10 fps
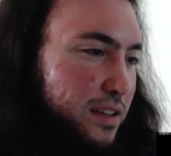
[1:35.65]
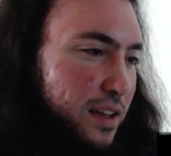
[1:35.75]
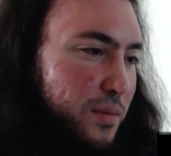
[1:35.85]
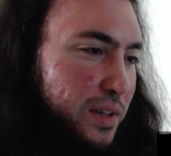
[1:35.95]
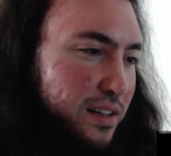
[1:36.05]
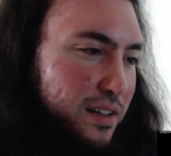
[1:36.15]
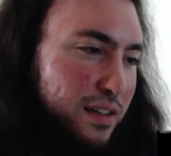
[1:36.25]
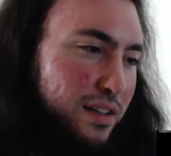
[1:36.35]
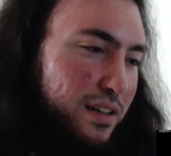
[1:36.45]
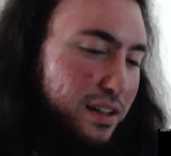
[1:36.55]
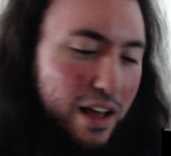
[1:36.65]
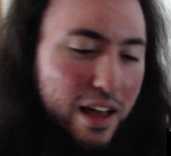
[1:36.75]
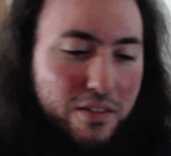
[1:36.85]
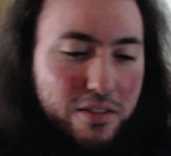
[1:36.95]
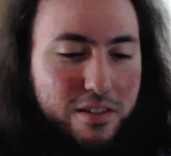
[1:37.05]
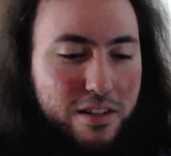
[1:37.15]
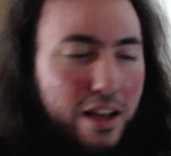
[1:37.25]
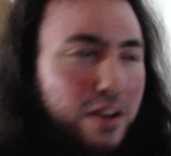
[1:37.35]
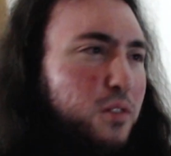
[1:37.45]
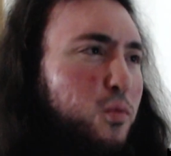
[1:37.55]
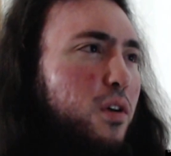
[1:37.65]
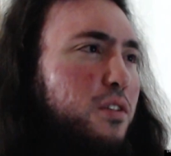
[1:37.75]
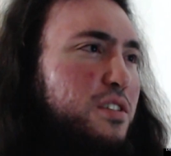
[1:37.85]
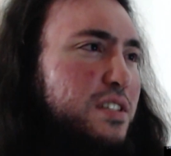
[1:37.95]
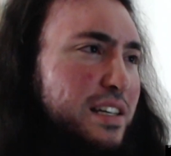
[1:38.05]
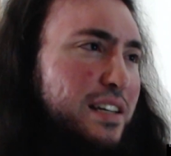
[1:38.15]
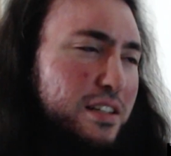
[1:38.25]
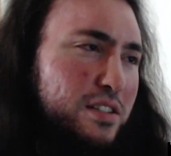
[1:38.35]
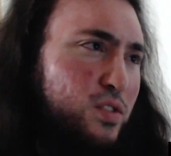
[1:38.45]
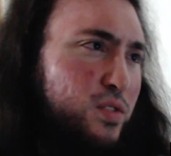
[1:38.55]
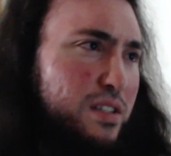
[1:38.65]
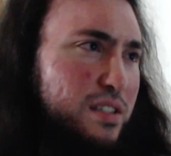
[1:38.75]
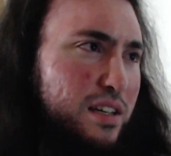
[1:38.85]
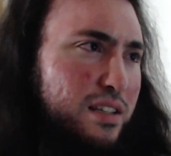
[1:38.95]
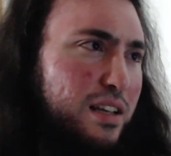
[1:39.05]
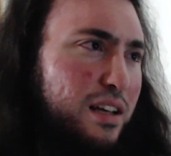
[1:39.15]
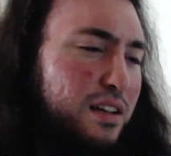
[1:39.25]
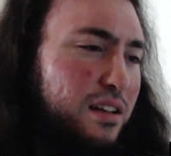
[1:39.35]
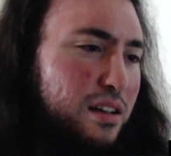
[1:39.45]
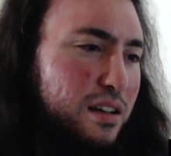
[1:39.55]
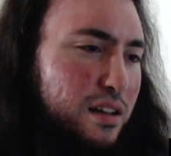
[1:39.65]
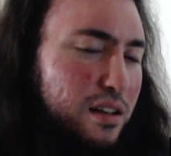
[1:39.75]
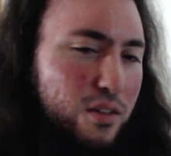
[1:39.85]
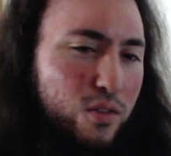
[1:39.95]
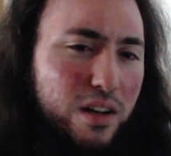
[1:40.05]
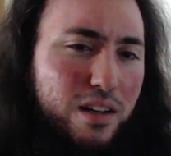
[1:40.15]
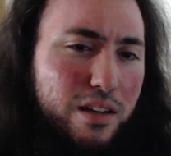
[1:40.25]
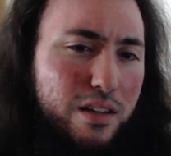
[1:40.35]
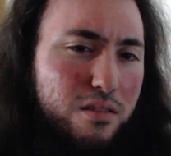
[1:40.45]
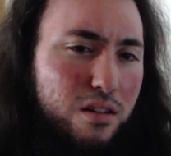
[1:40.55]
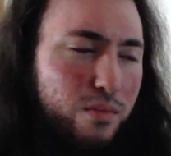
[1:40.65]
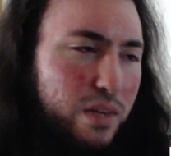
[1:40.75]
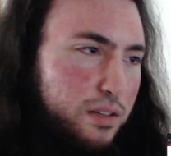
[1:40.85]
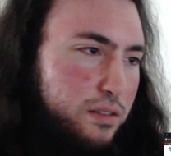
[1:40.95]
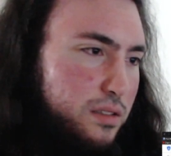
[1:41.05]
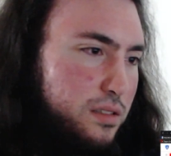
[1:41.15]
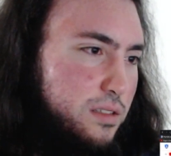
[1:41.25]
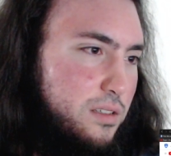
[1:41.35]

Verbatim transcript: I mean, uh, I have. I don't want to see the student six. When did this come out?